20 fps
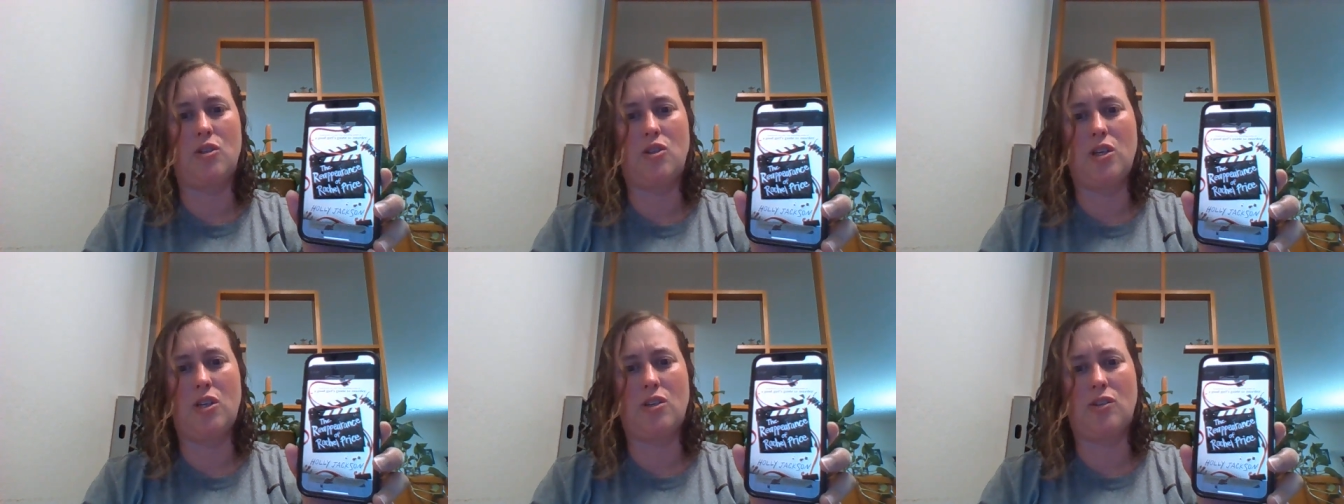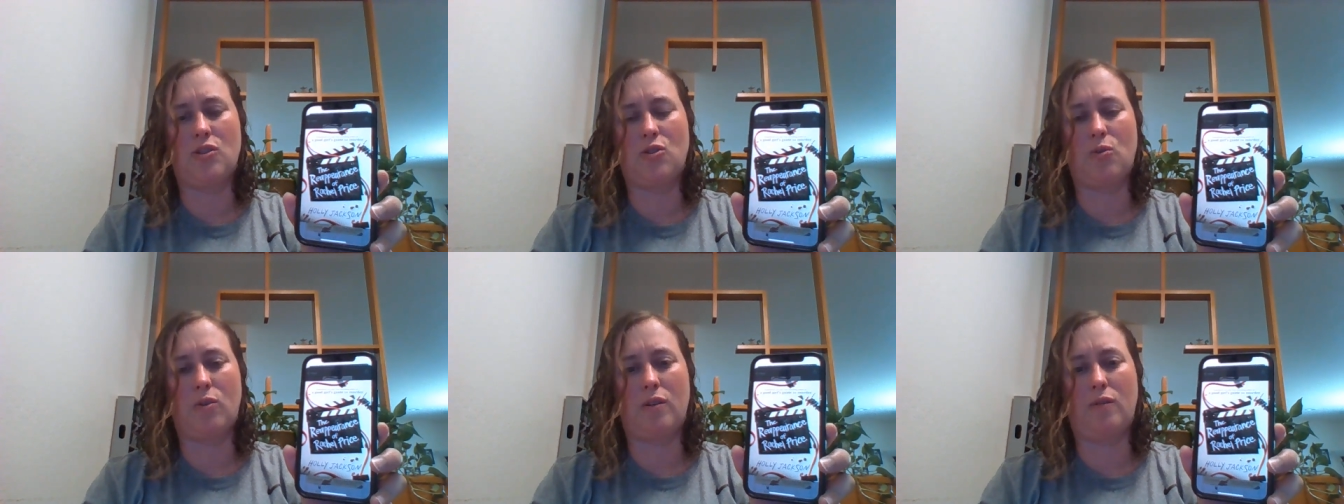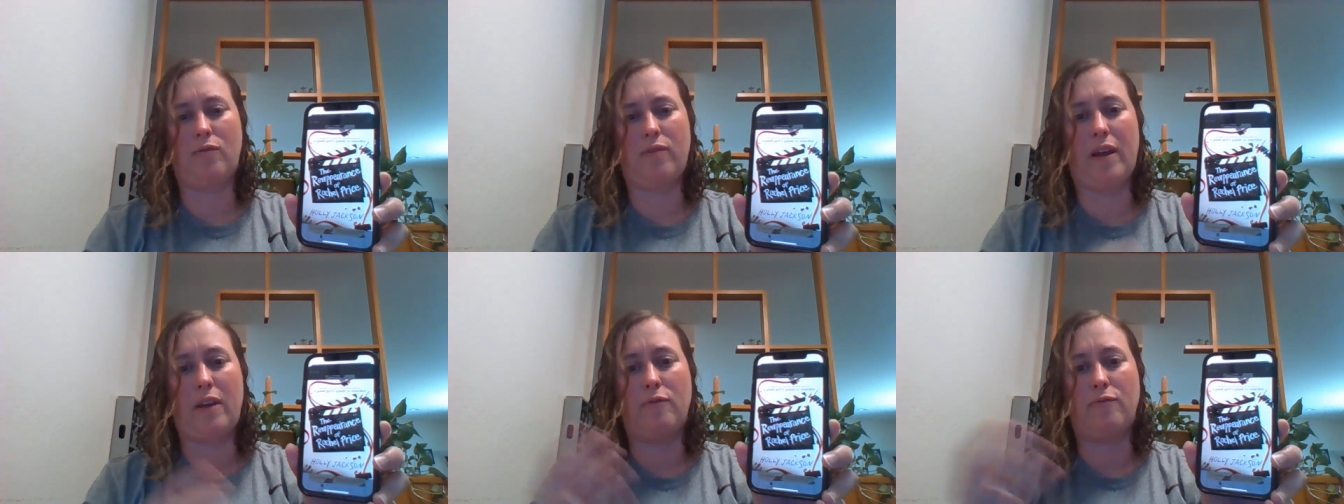She just sort
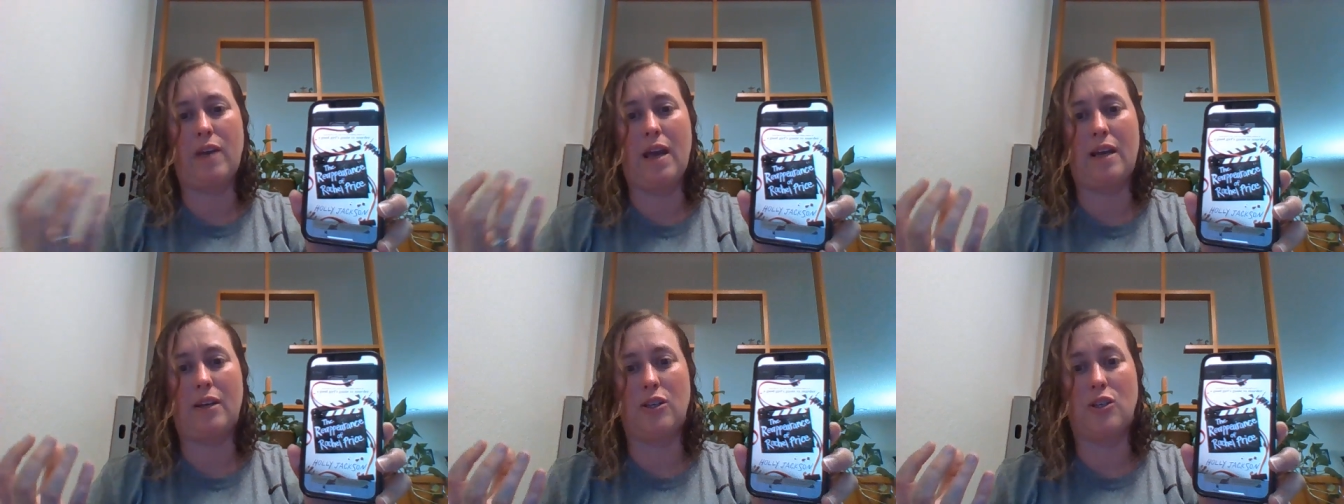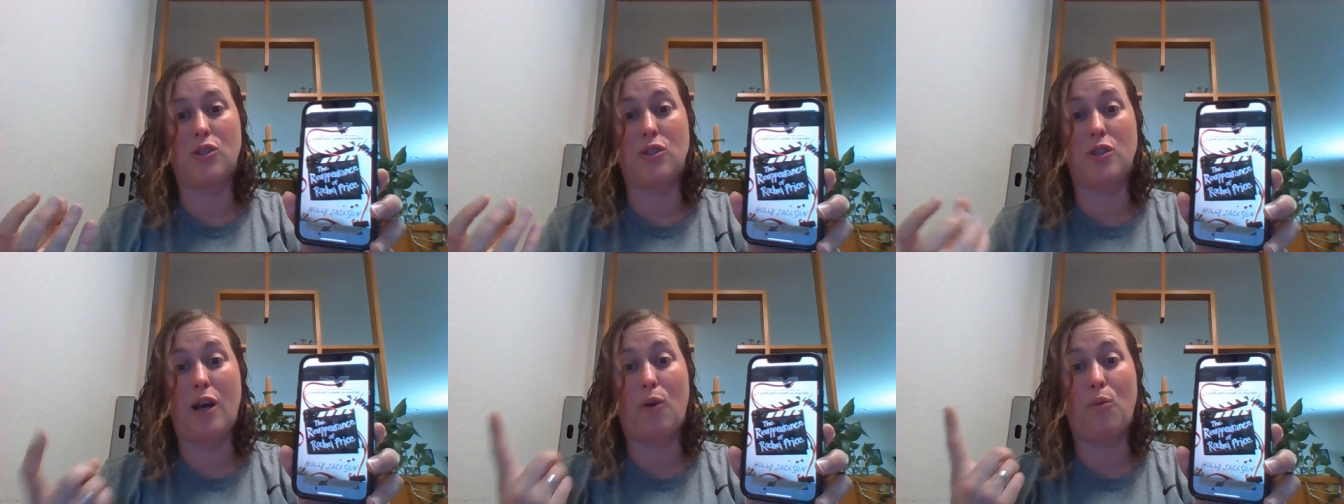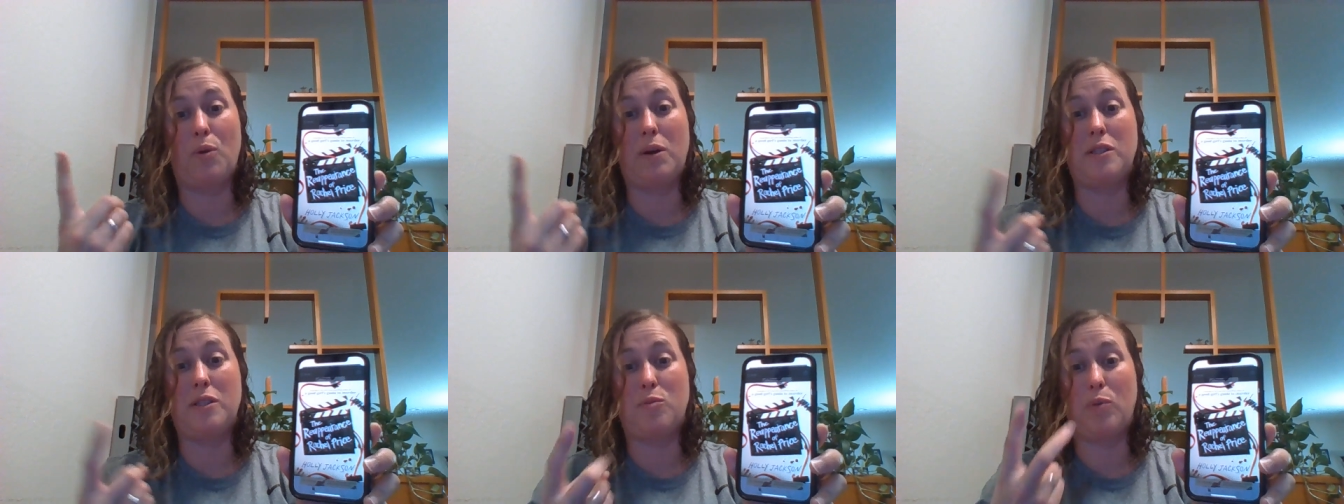of like vanished, not
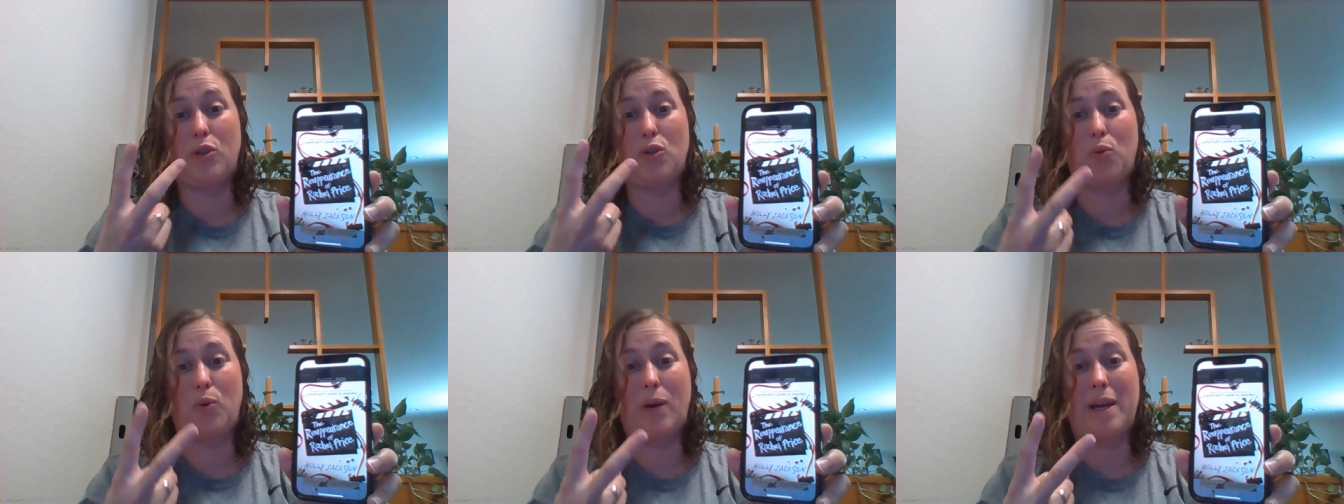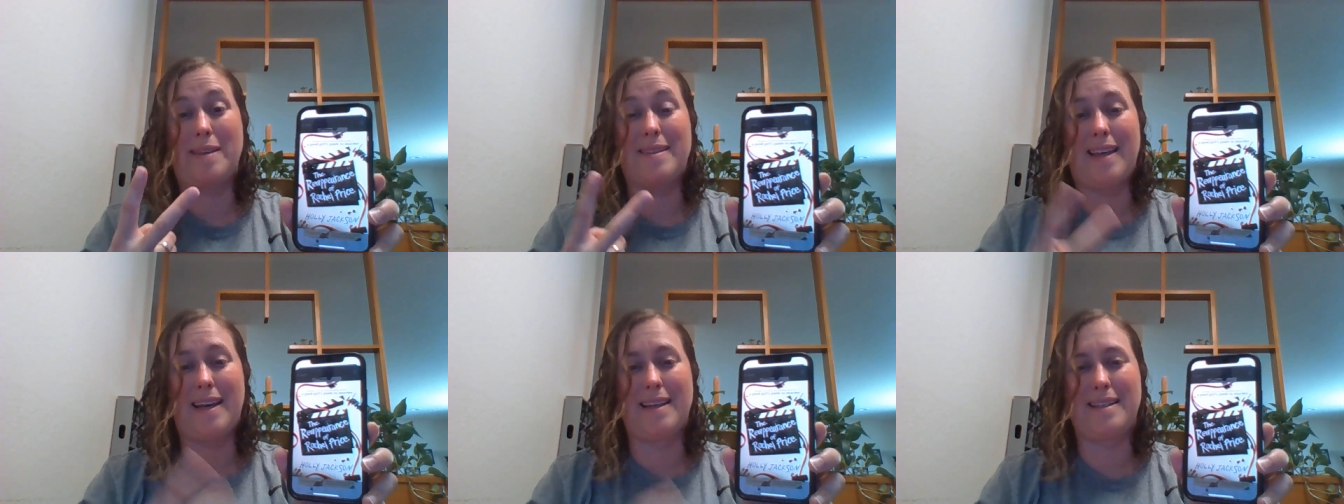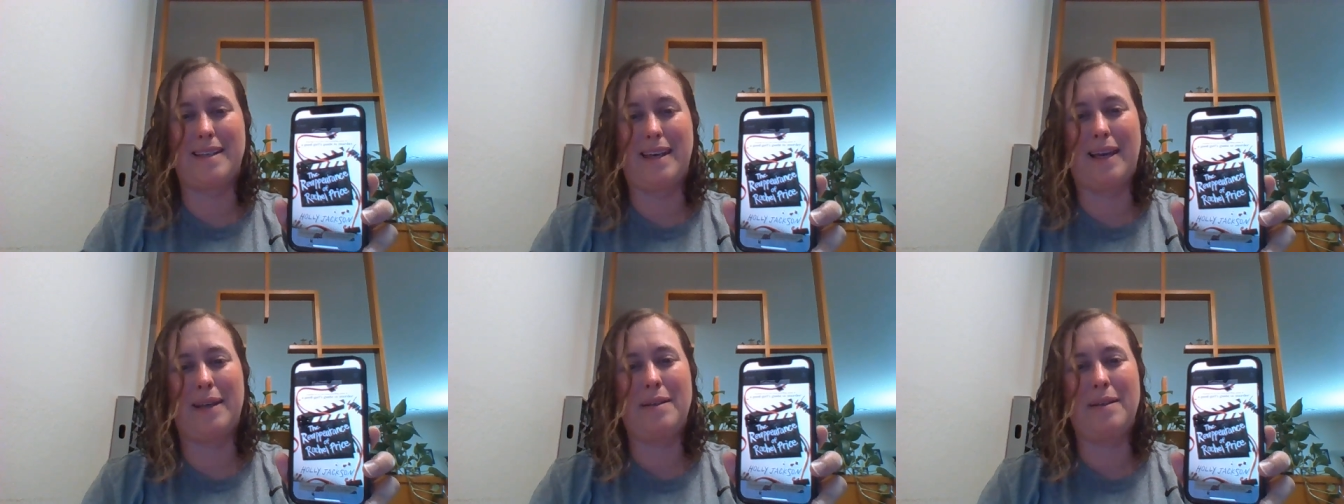once but twice that
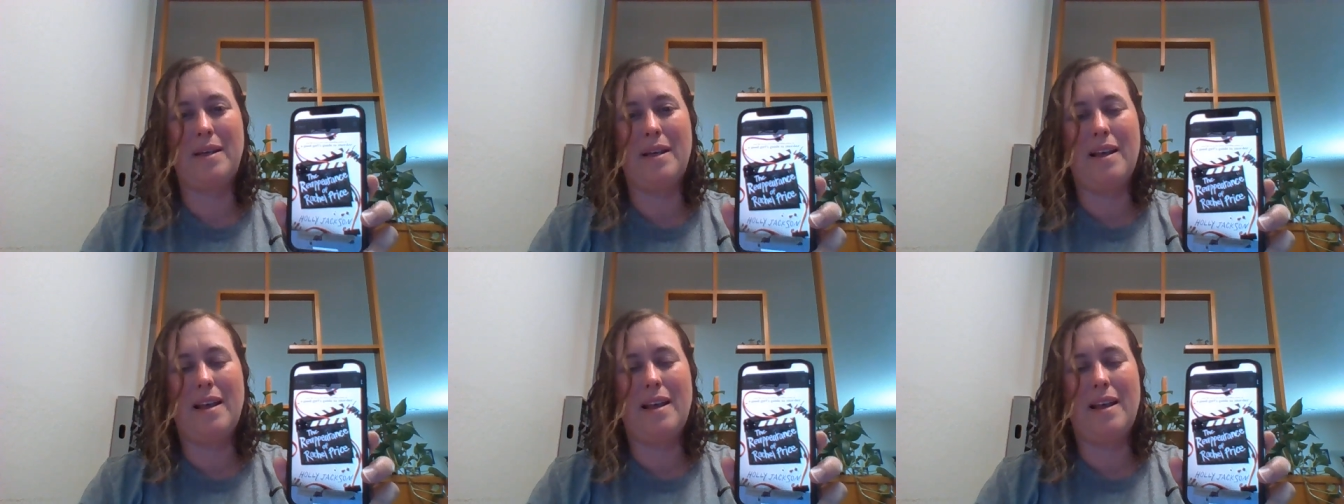day,